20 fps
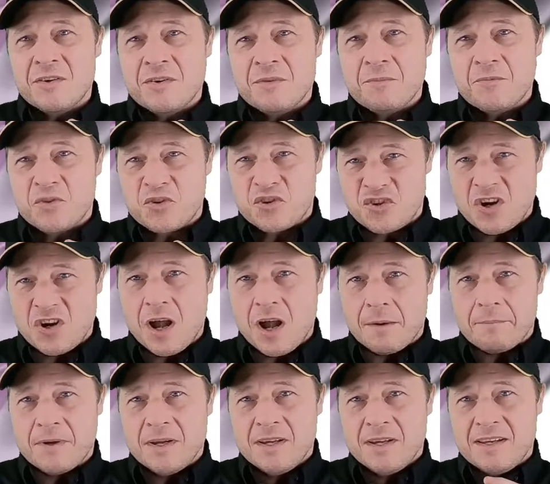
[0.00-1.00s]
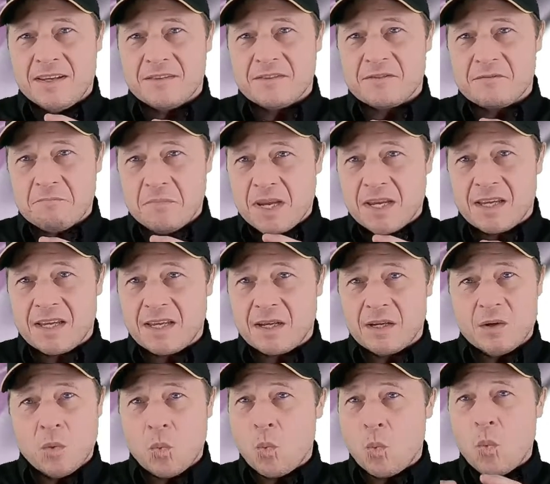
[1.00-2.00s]
shop is making
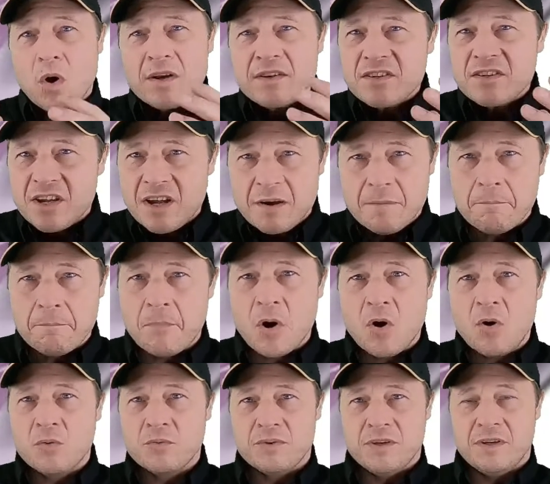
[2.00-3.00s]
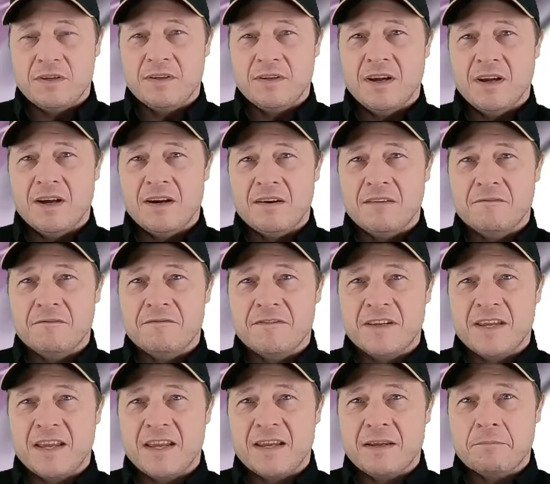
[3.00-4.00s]
one component of
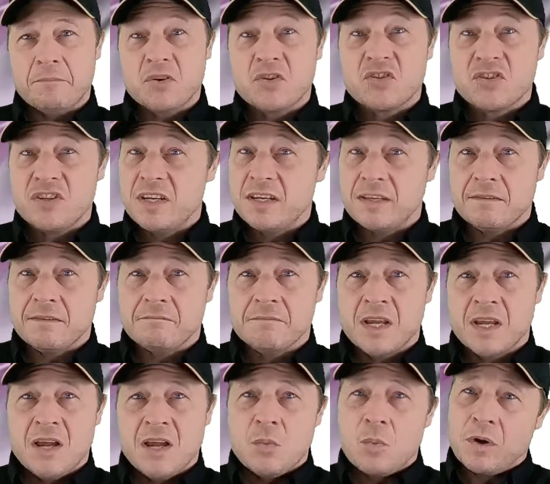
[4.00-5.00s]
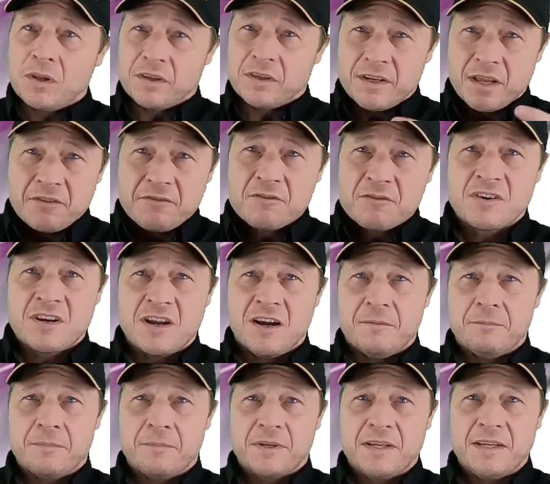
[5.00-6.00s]
a machine while another
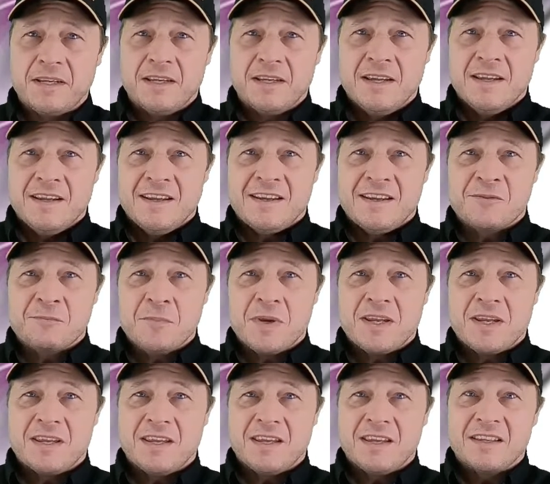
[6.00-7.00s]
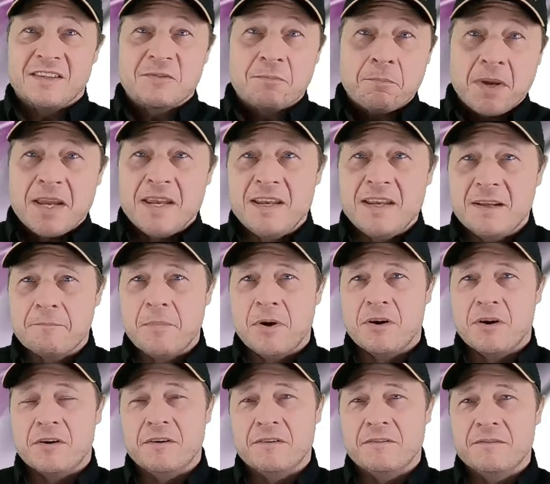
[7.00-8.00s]
company is making its mating
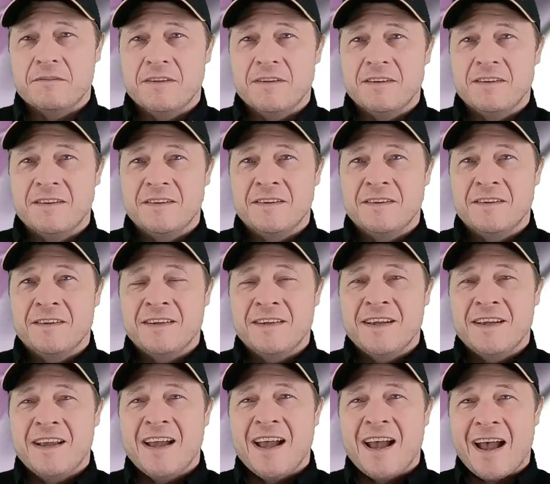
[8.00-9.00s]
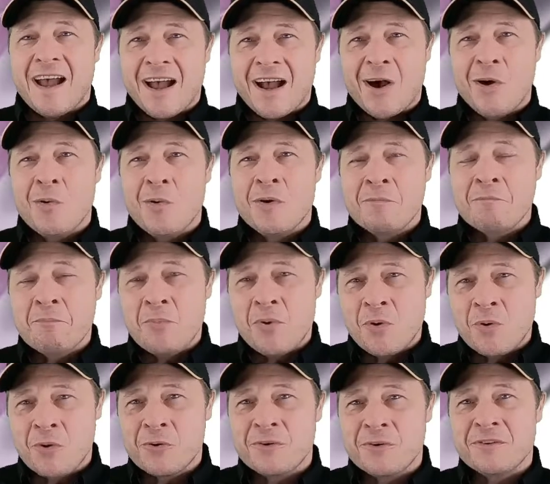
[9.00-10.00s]
part, how
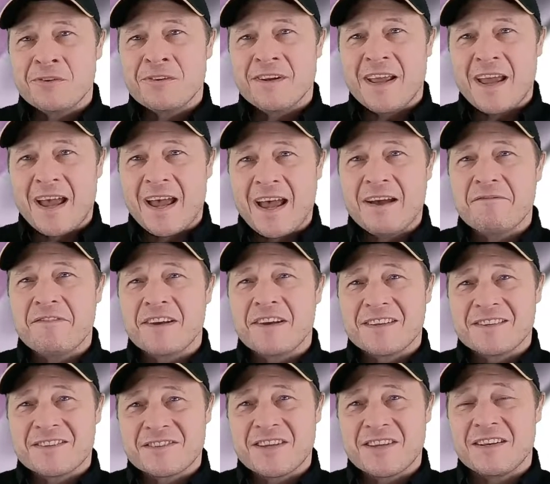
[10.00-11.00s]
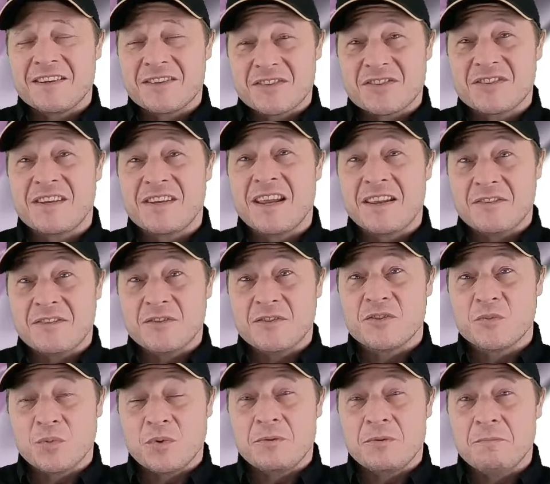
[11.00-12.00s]
important having a set of
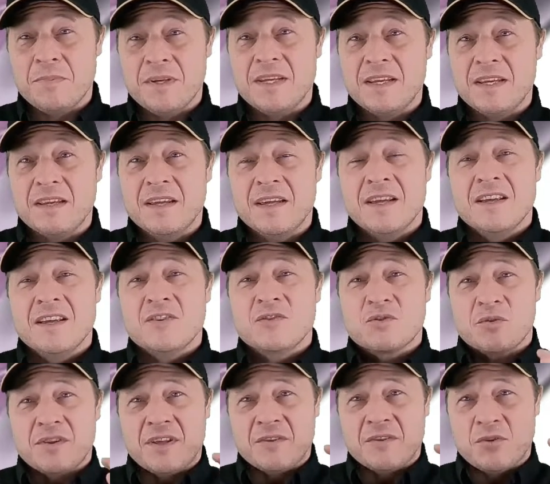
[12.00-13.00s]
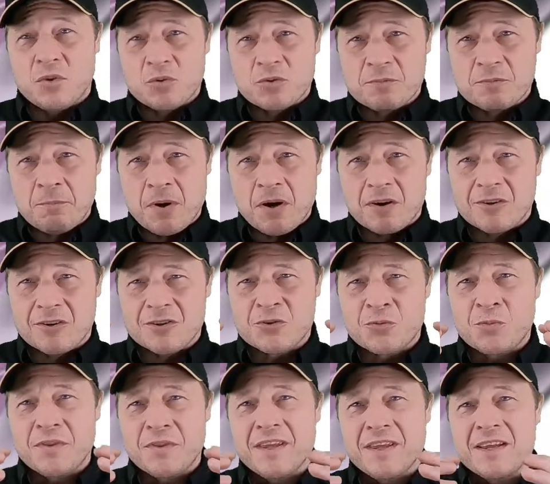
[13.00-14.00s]
standards would be so that those parts,
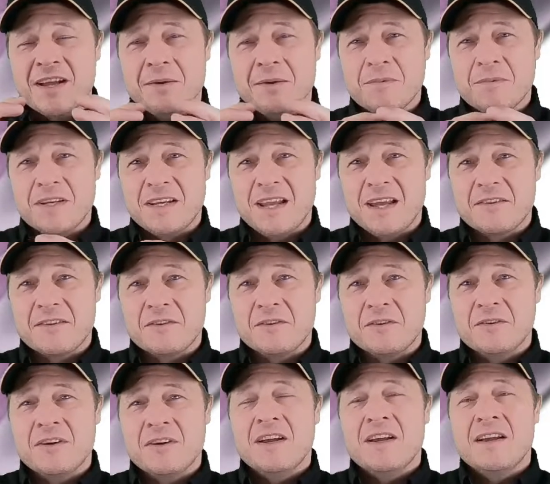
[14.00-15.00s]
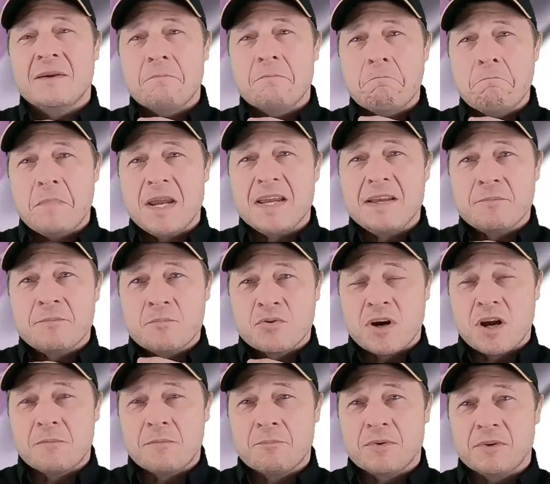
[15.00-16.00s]
when they come together, mate
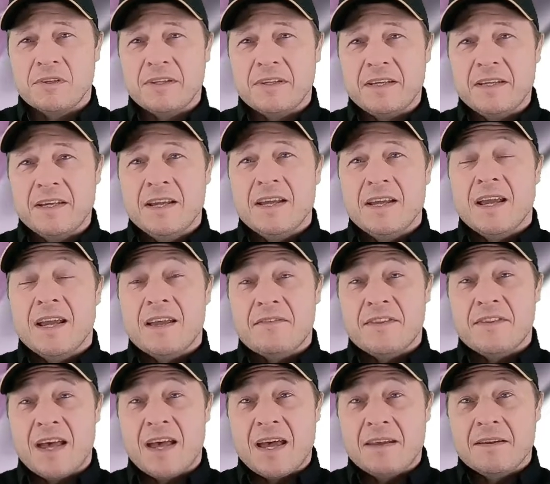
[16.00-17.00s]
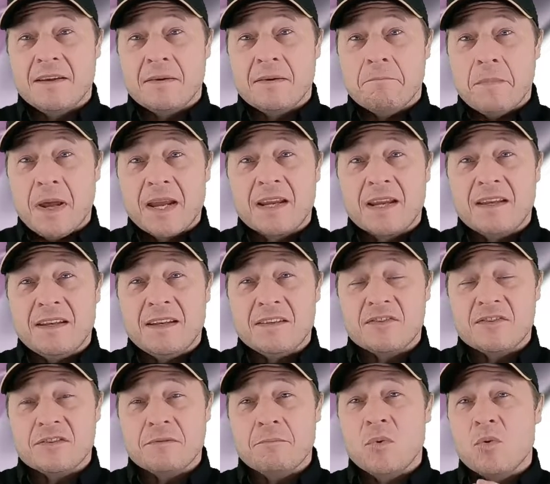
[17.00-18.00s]
properly and that
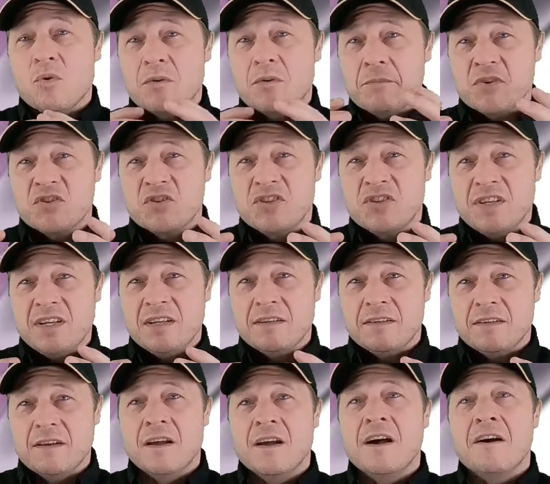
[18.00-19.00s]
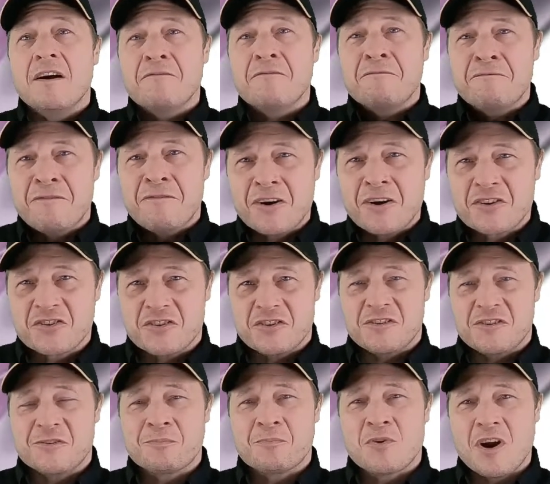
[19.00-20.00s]
mechanism or machine
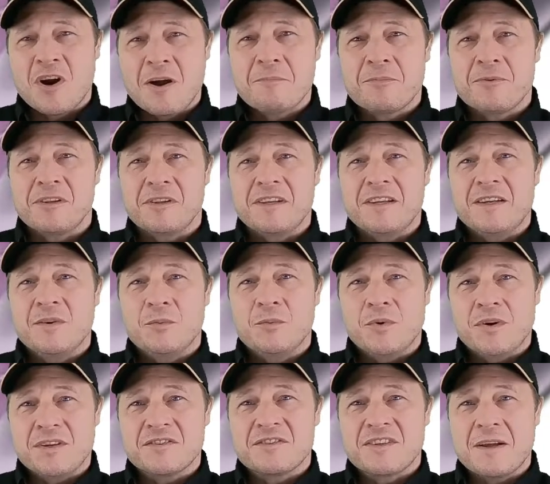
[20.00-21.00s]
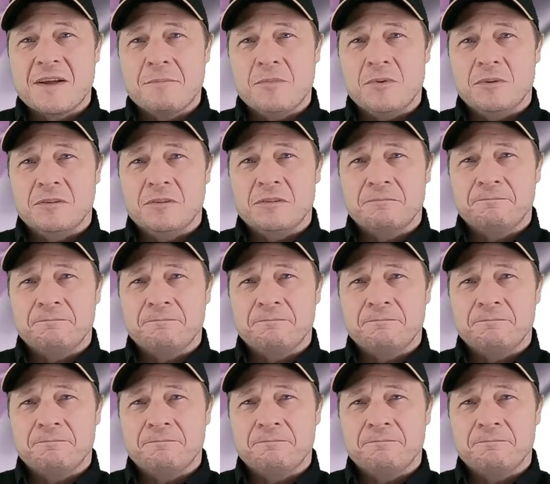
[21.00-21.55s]
functions properly when assembled.